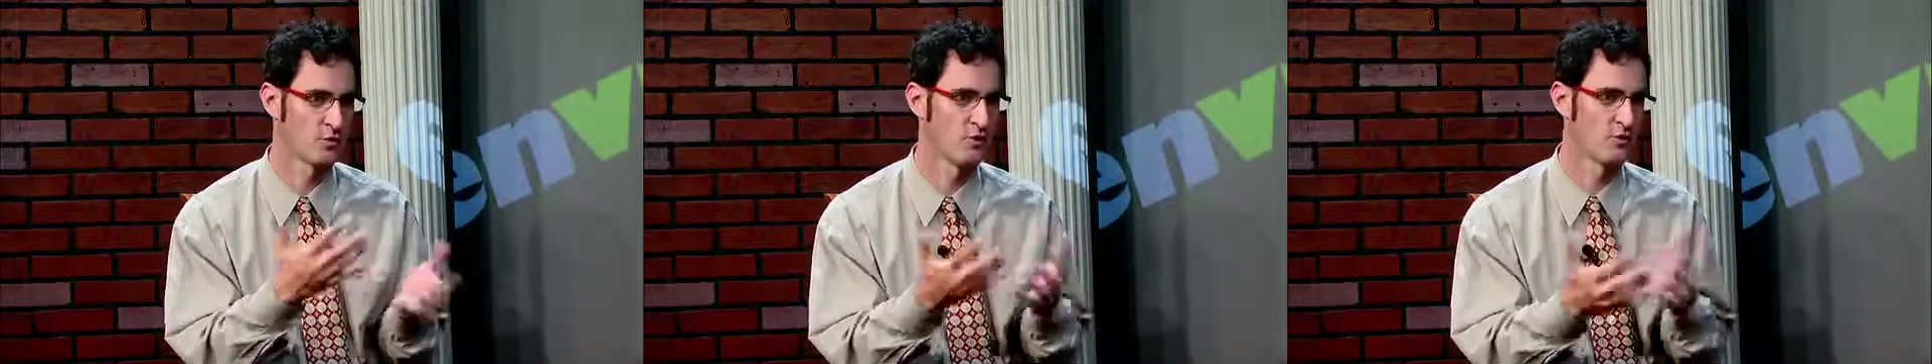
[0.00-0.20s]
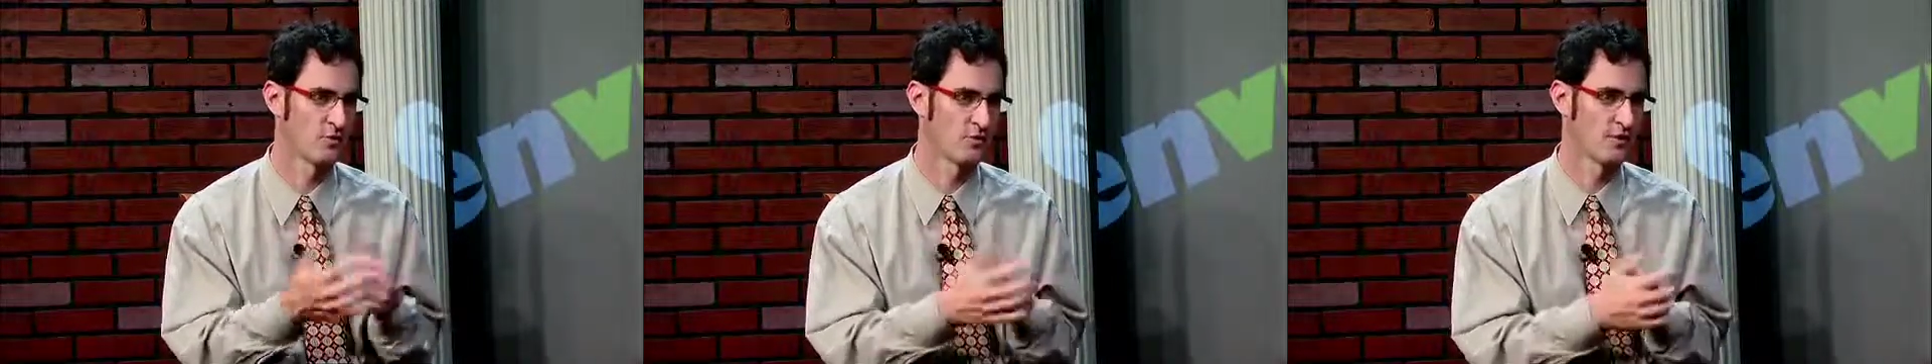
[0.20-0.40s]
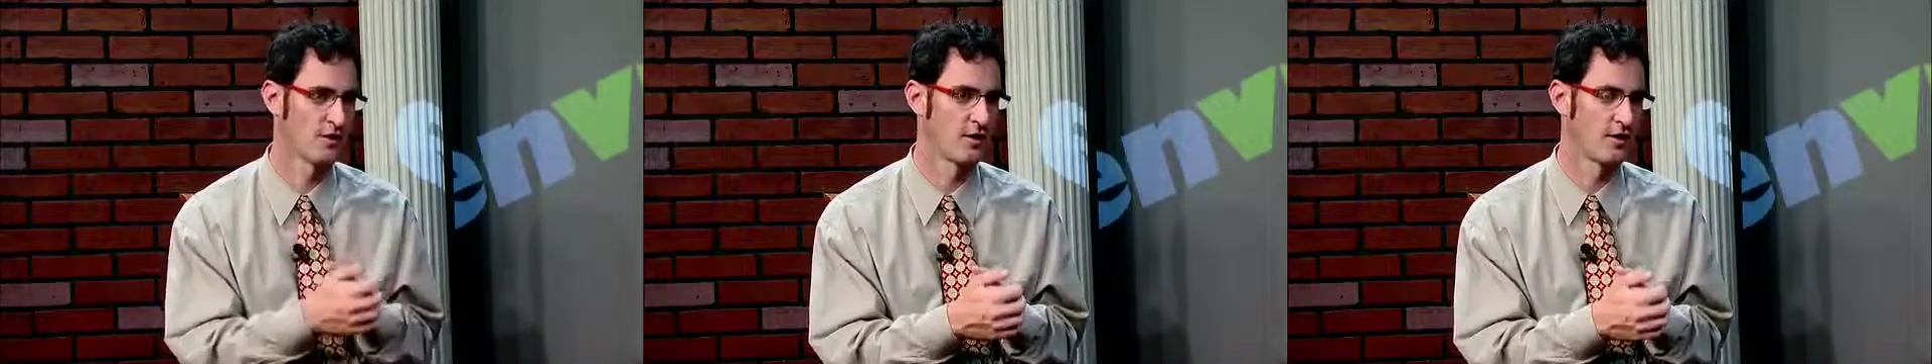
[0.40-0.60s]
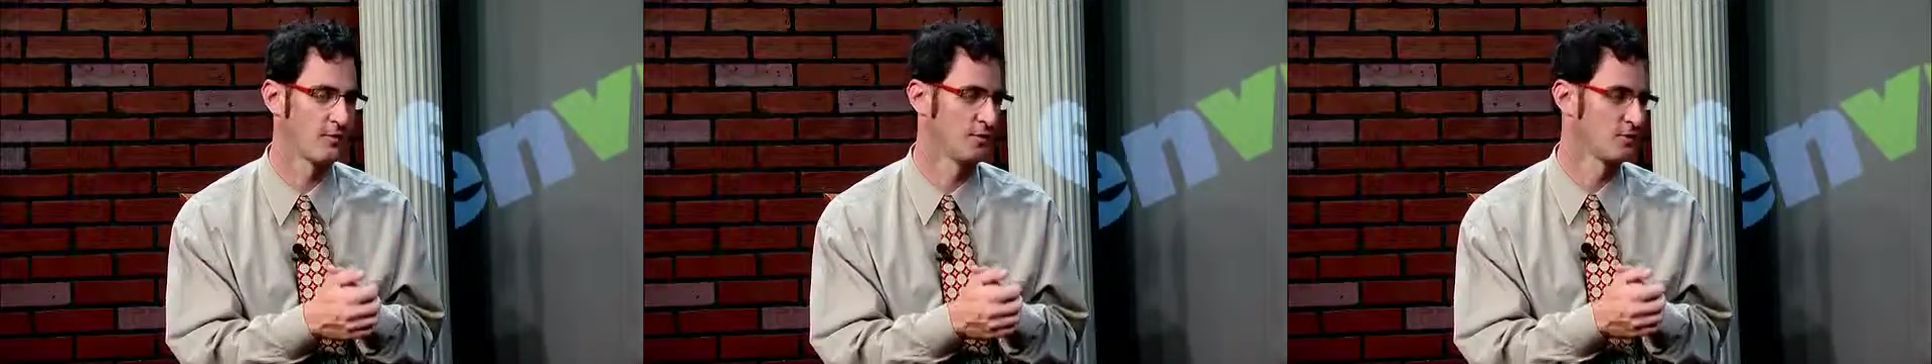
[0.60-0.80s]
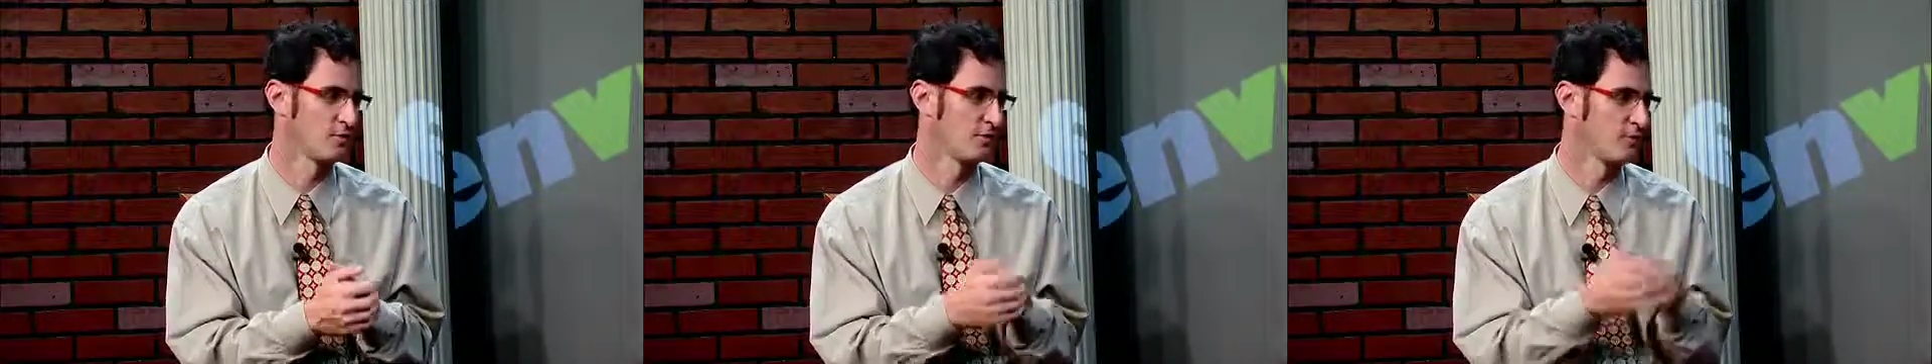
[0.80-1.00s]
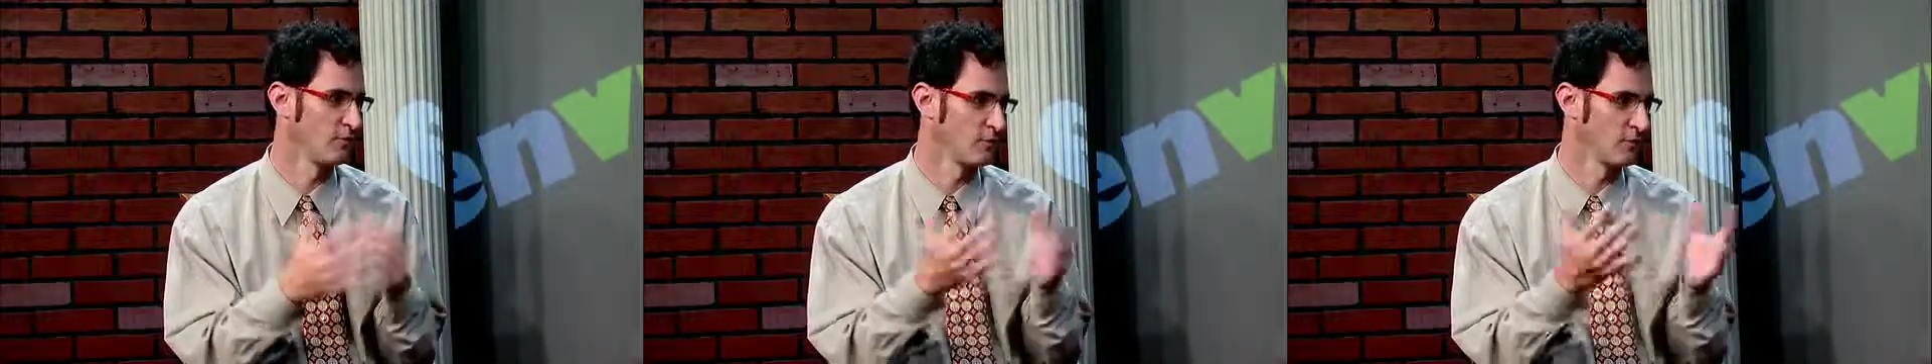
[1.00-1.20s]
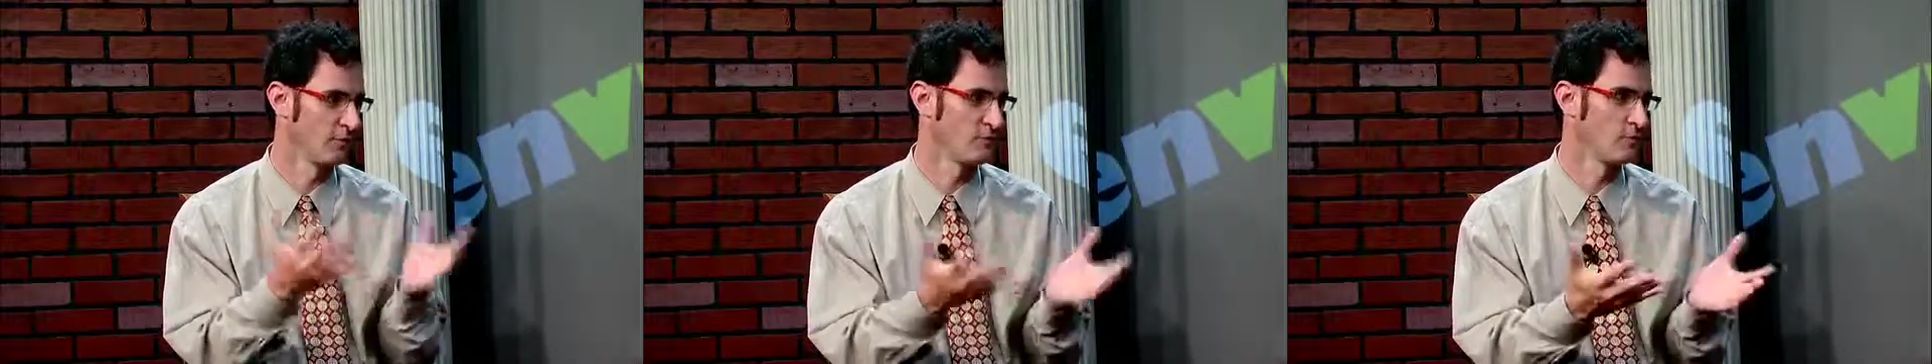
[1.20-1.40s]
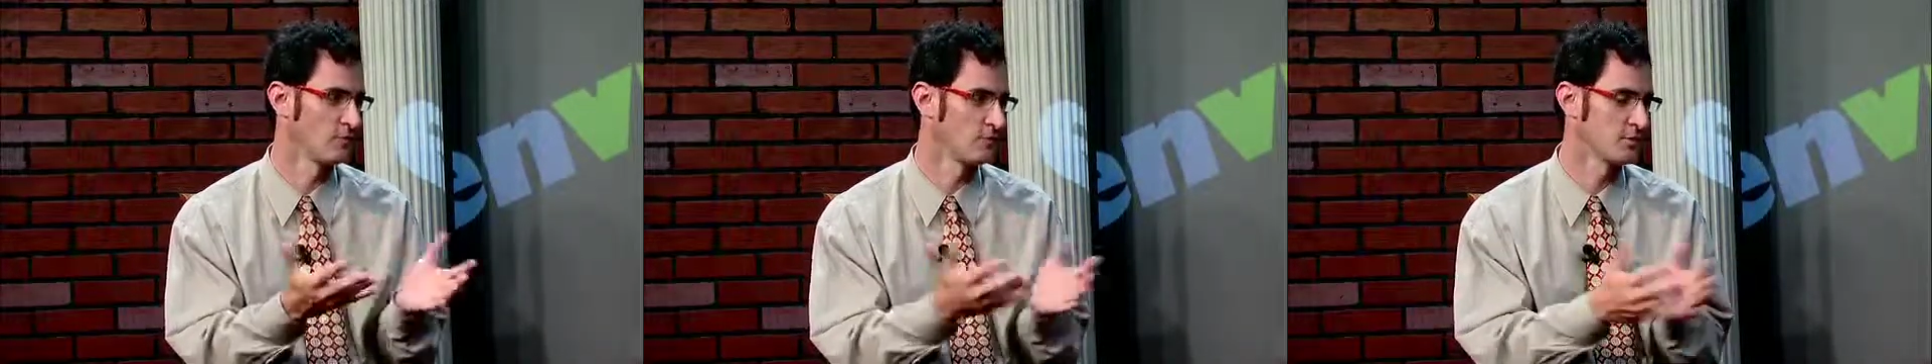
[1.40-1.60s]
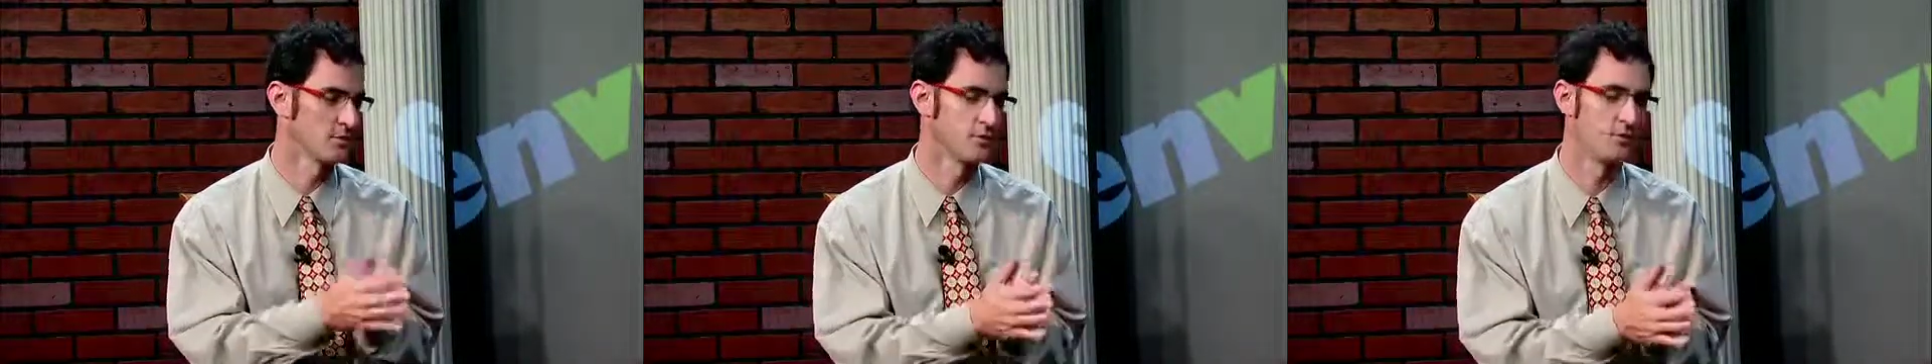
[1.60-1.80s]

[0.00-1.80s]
many different dynamics that you've learned from just the